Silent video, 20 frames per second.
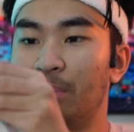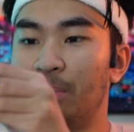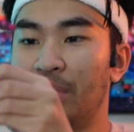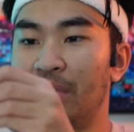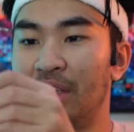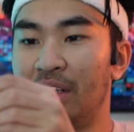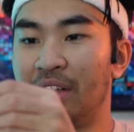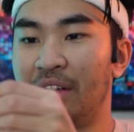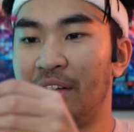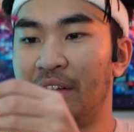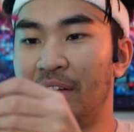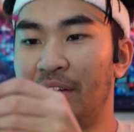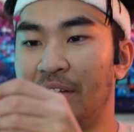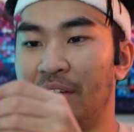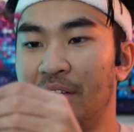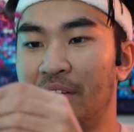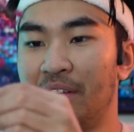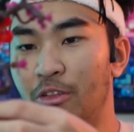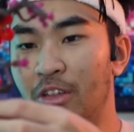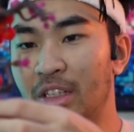put
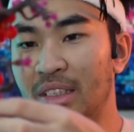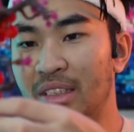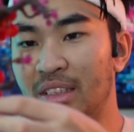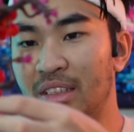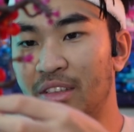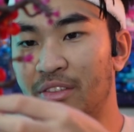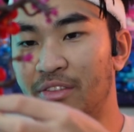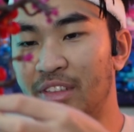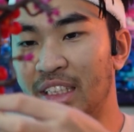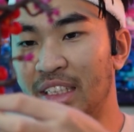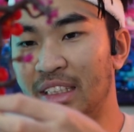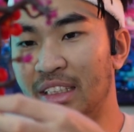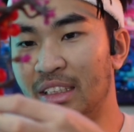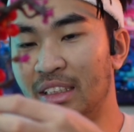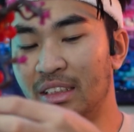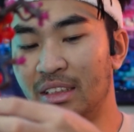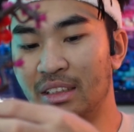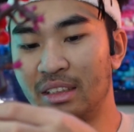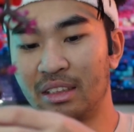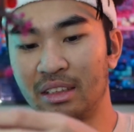in the rest of
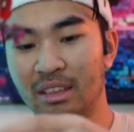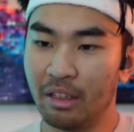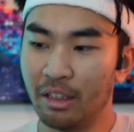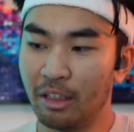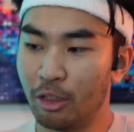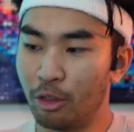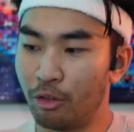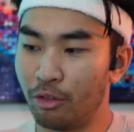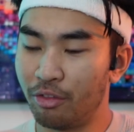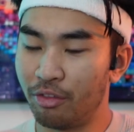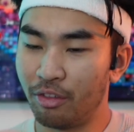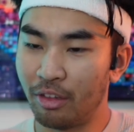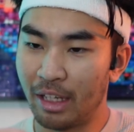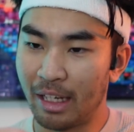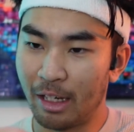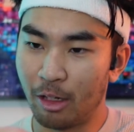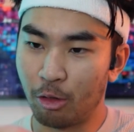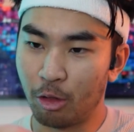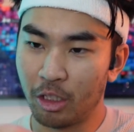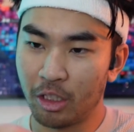these little
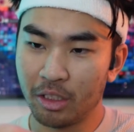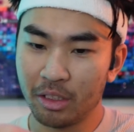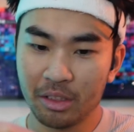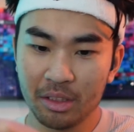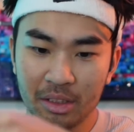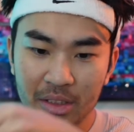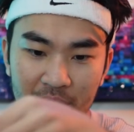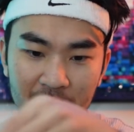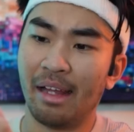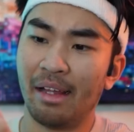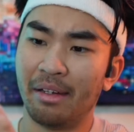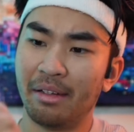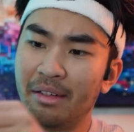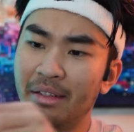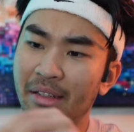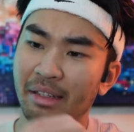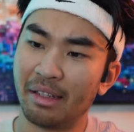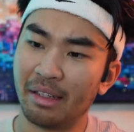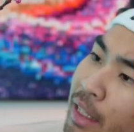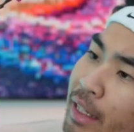flowers.
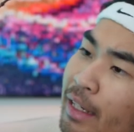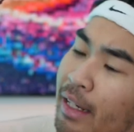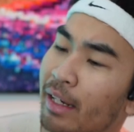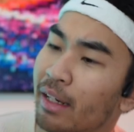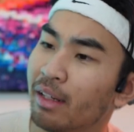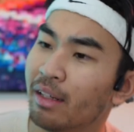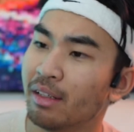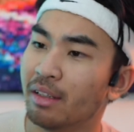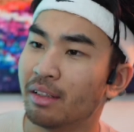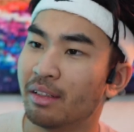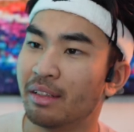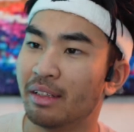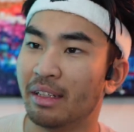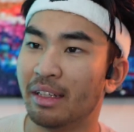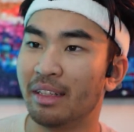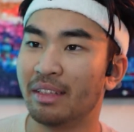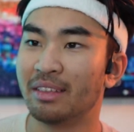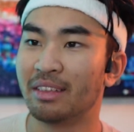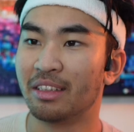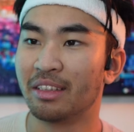And yeah,
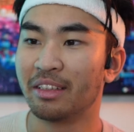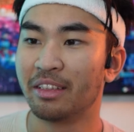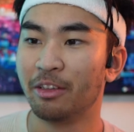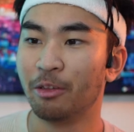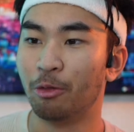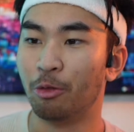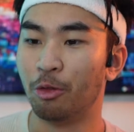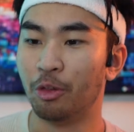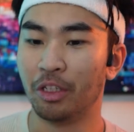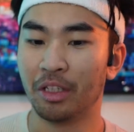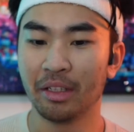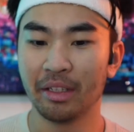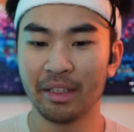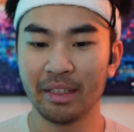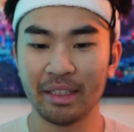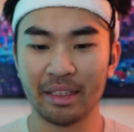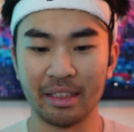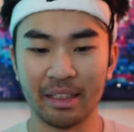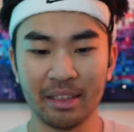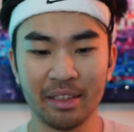that's looking
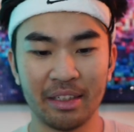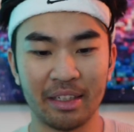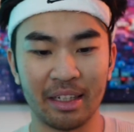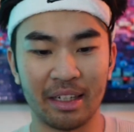really good,